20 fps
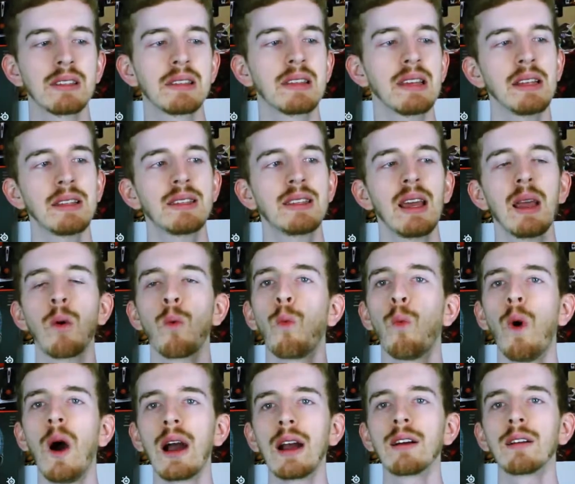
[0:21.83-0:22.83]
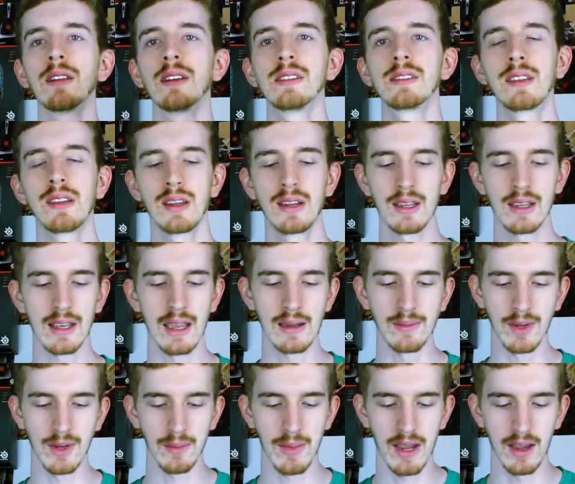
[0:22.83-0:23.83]
Sensei wireless
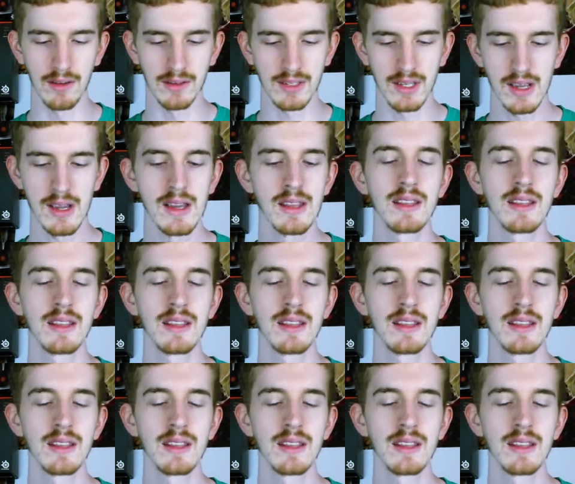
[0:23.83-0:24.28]
gaming mouse.